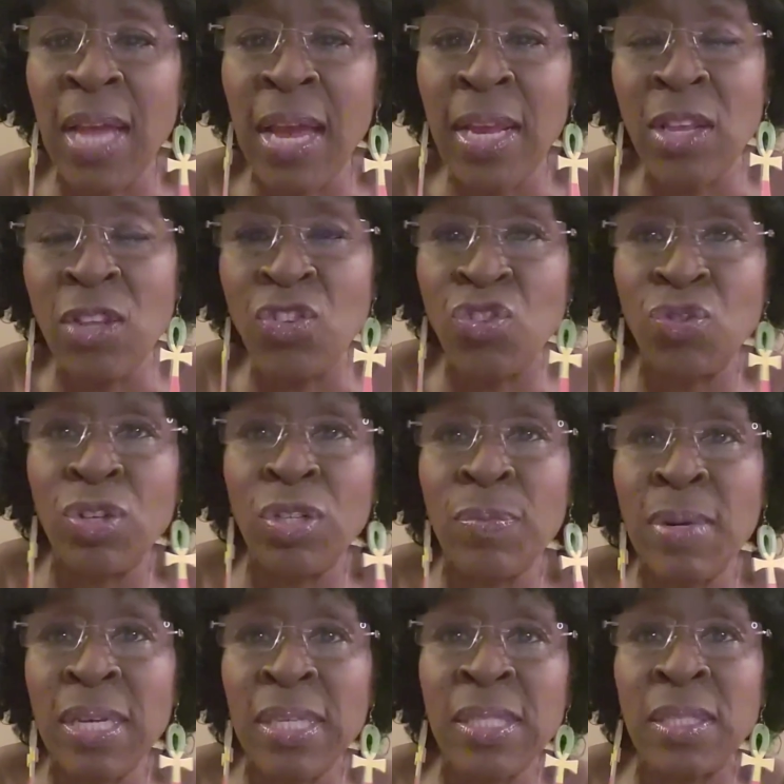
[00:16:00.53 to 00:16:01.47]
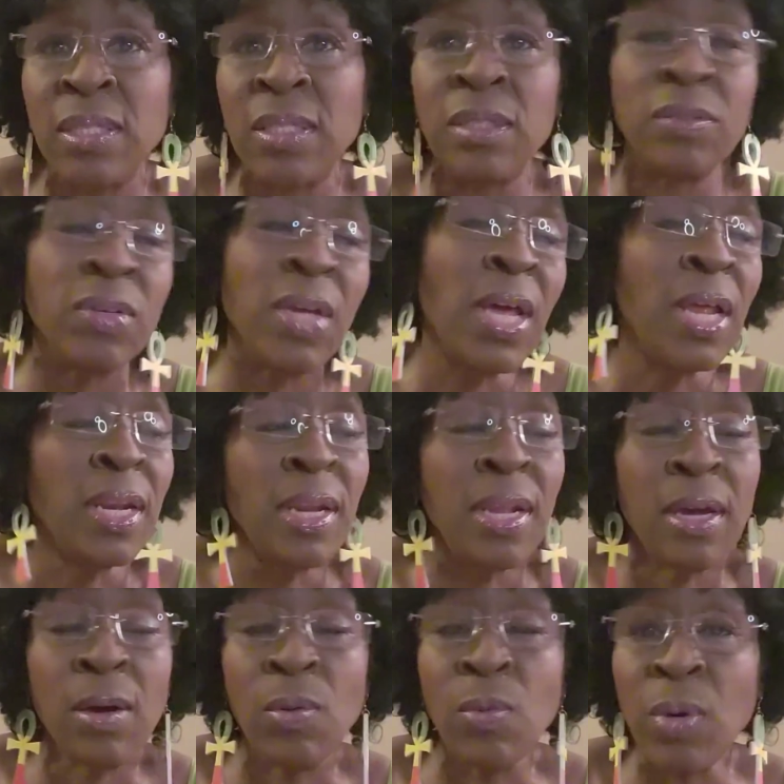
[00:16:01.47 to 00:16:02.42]
I enjoyed myself.
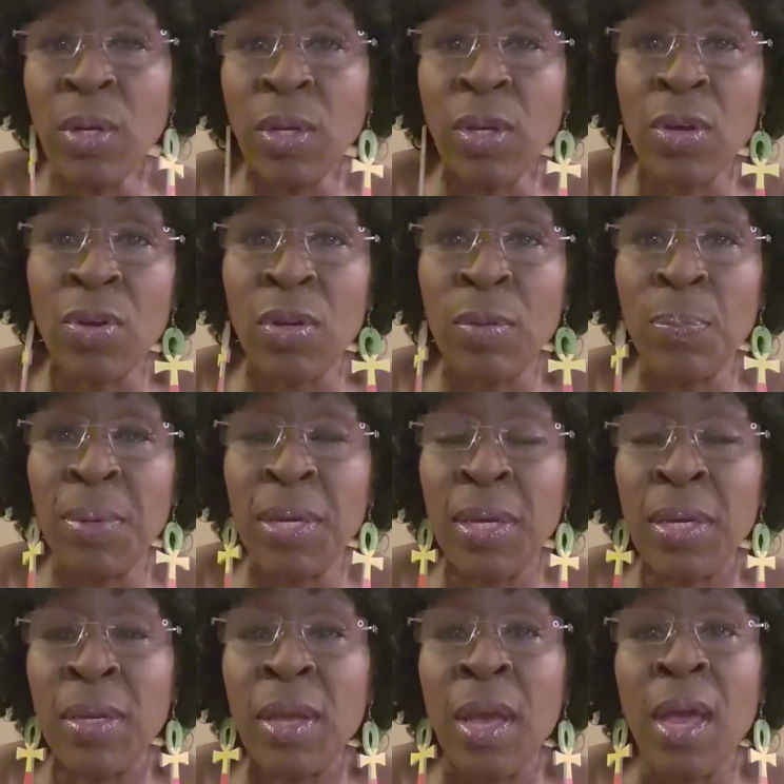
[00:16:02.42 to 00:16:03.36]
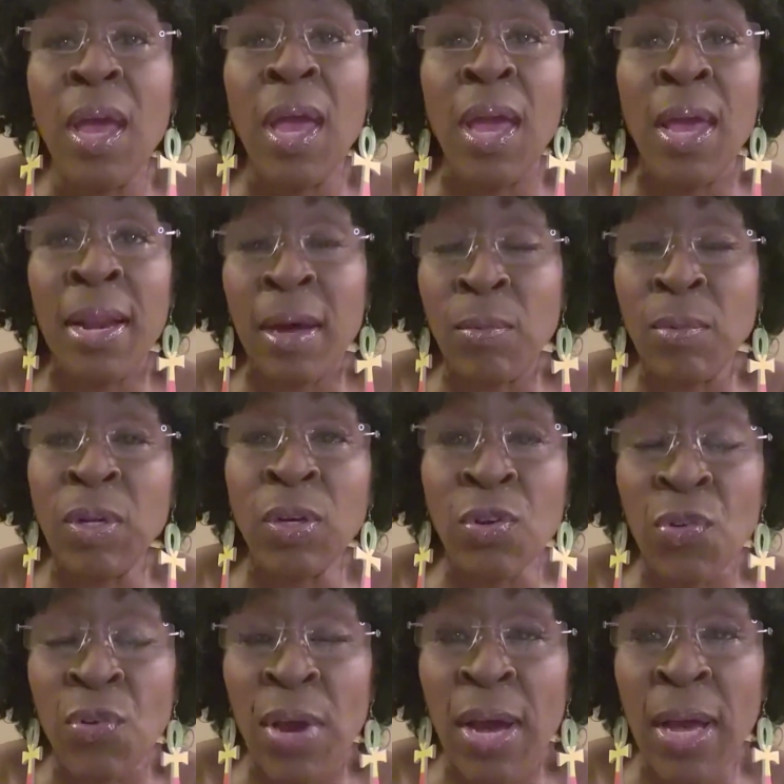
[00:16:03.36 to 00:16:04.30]
Now I want to go to bed and I want to
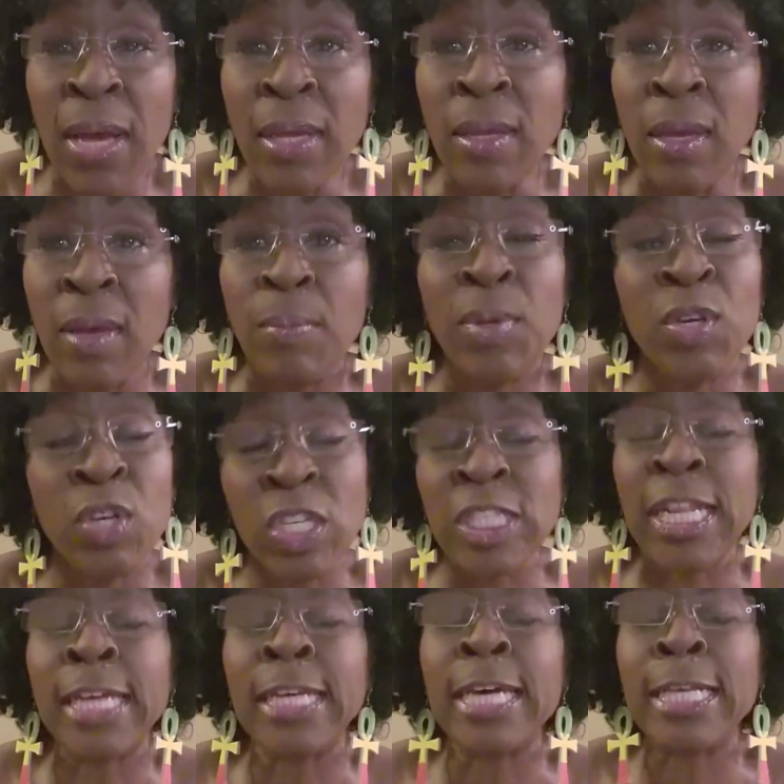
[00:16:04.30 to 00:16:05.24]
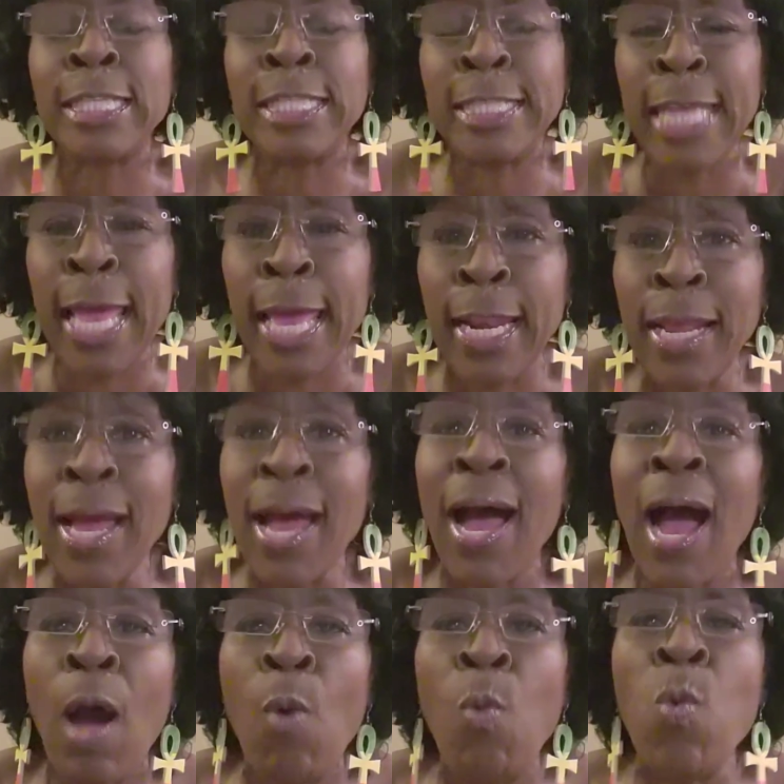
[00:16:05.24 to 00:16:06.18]
cry. Because like I said,
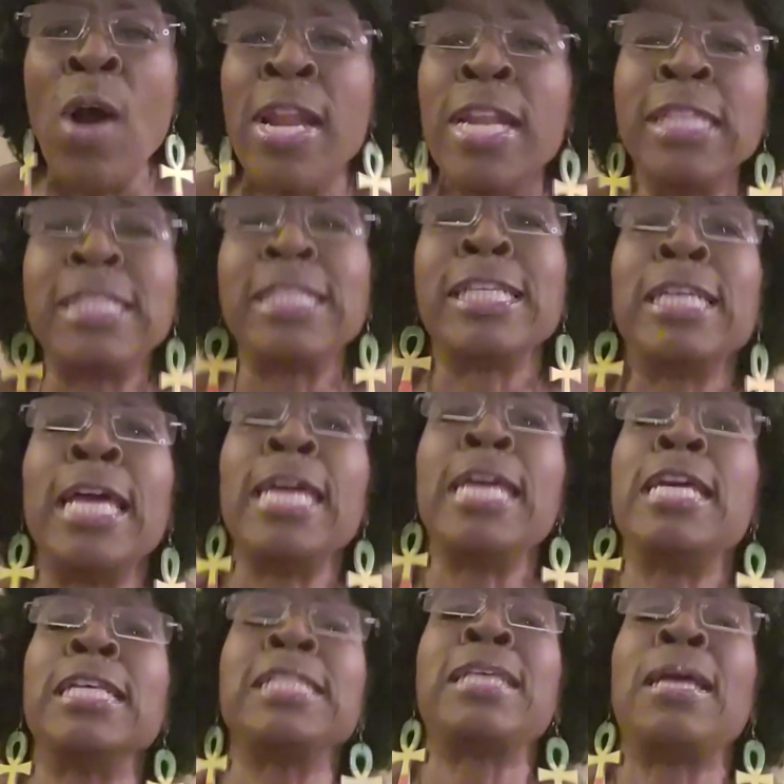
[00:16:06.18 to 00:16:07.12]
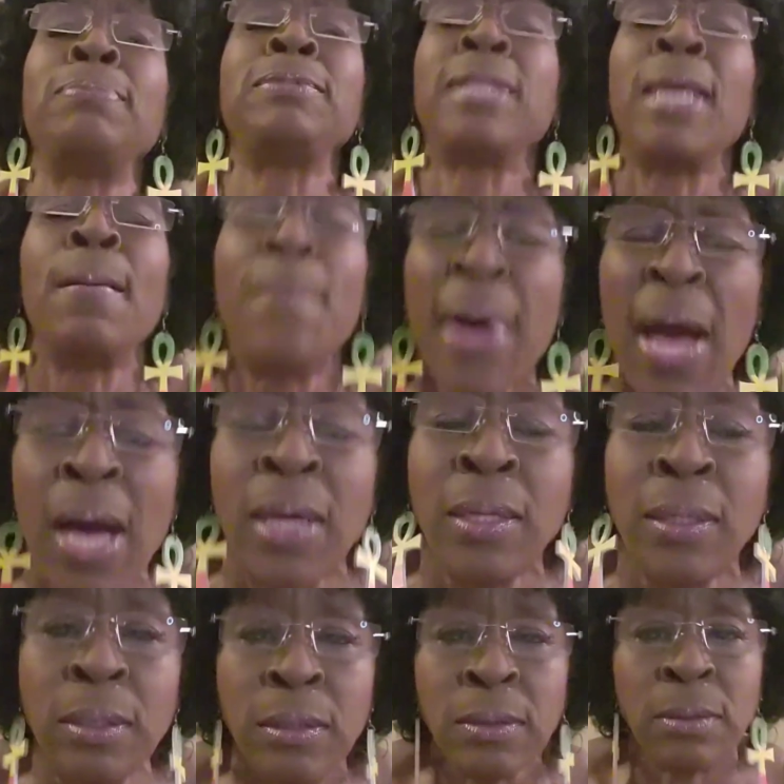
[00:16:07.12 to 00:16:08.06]
I wanted to hear
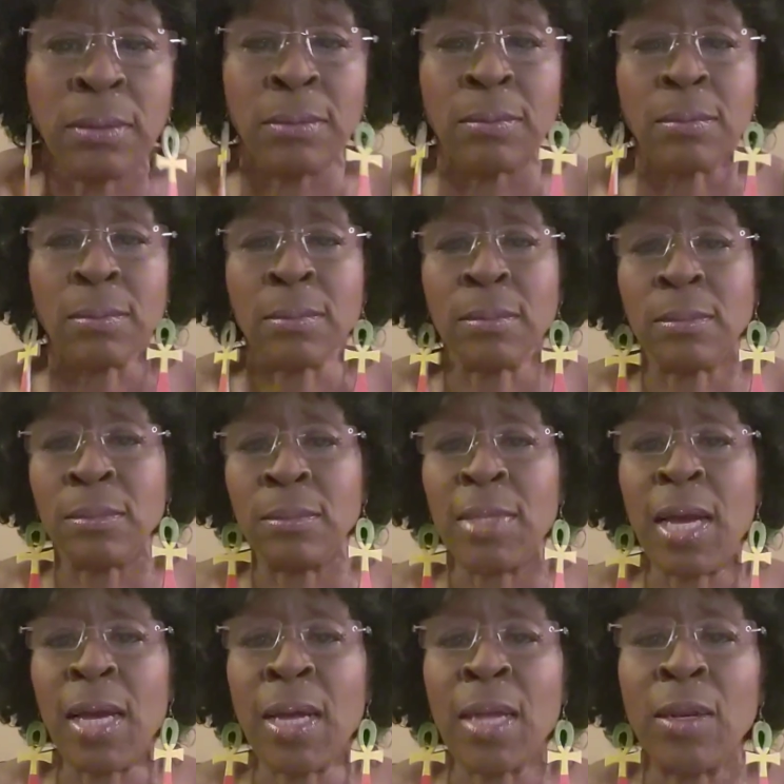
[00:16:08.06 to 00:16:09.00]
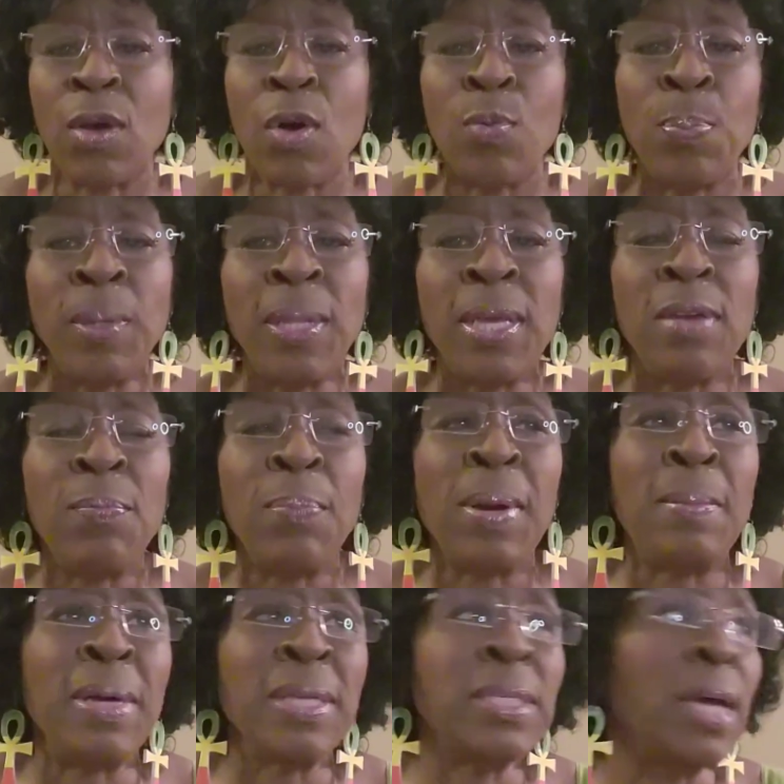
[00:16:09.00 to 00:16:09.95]
September. Now I got to go play it
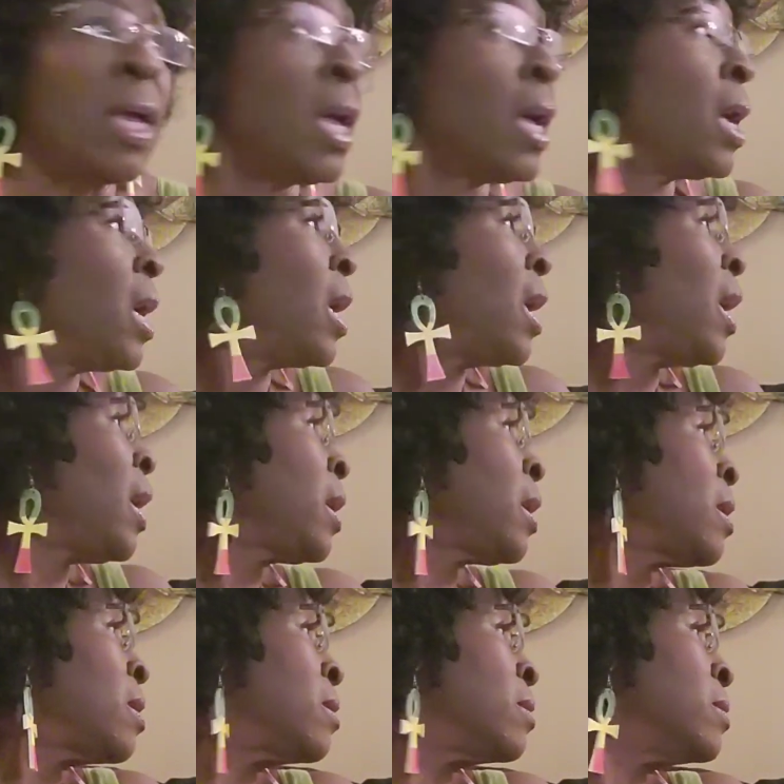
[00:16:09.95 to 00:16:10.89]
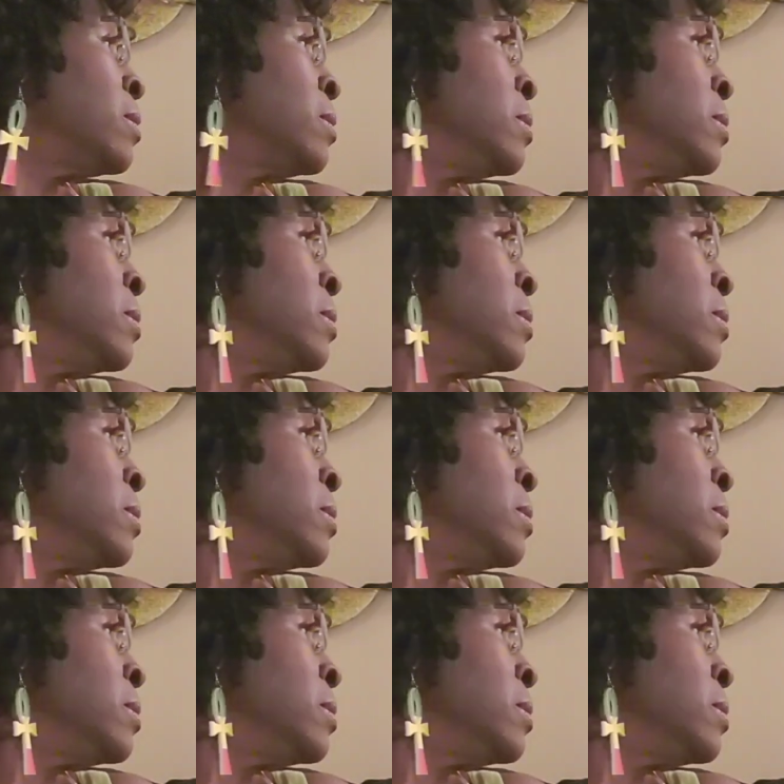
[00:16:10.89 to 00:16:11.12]
by myself. Echo,